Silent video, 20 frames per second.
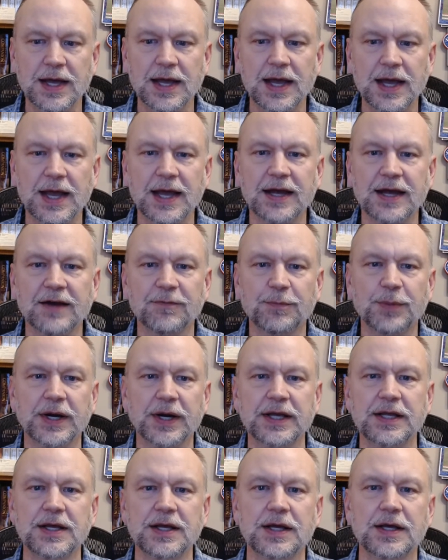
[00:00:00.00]
Hey
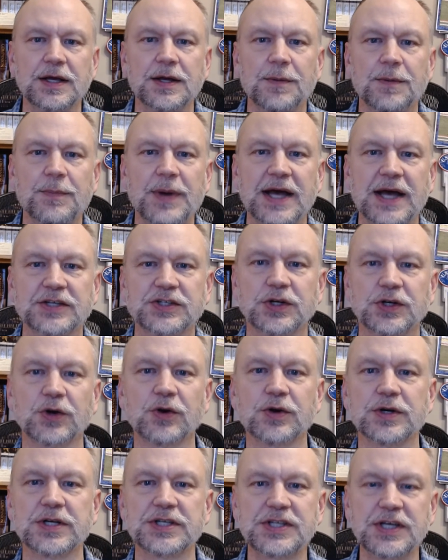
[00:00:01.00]
everybody, Pastor
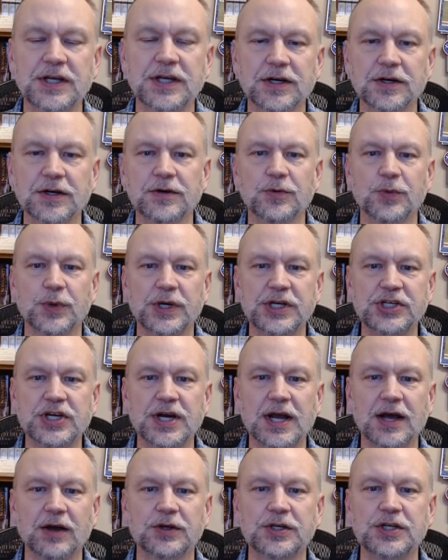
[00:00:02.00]
Chris here, reaching
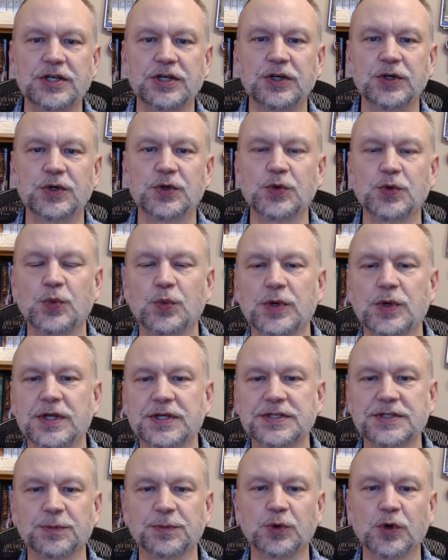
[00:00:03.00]
out to you with
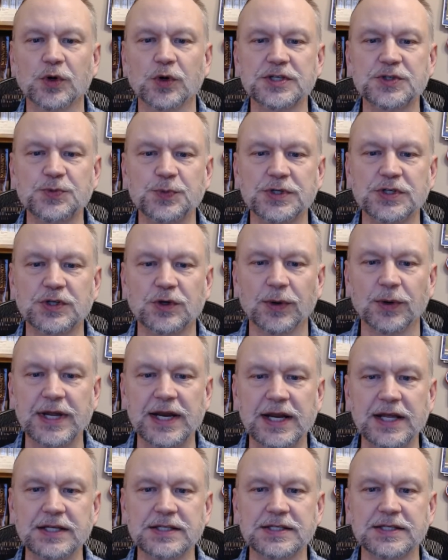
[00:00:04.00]
some Christmas
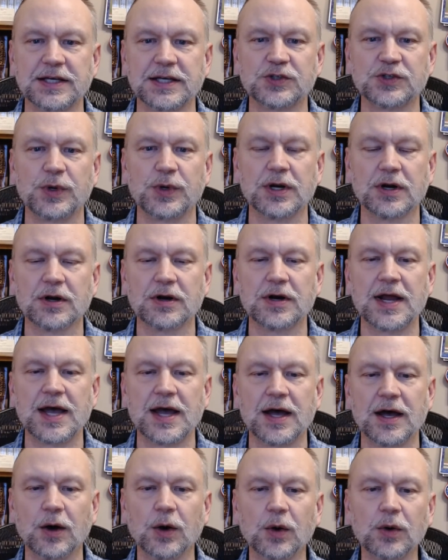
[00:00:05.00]
greetings as we are
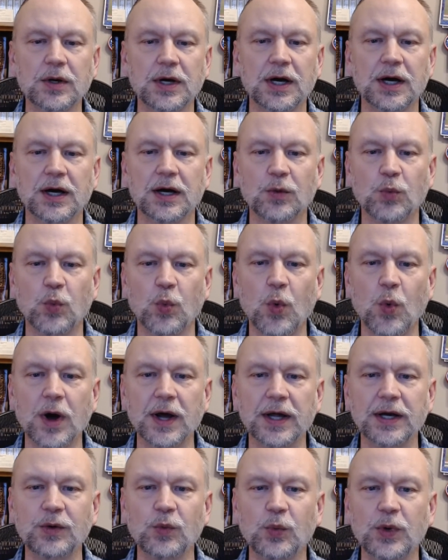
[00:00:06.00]
now
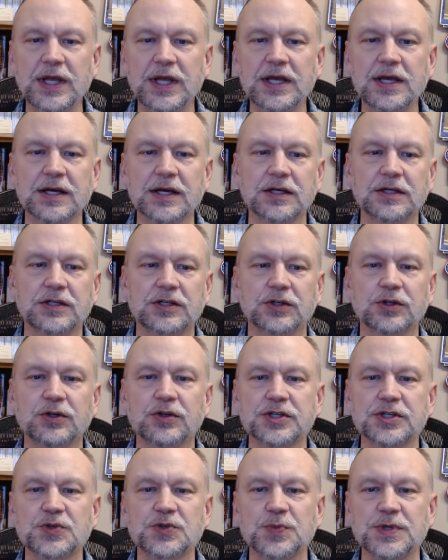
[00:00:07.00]
1 week until
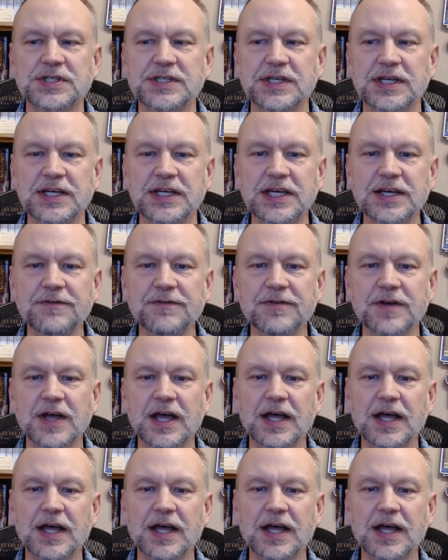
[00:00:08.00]
Christmas Eve,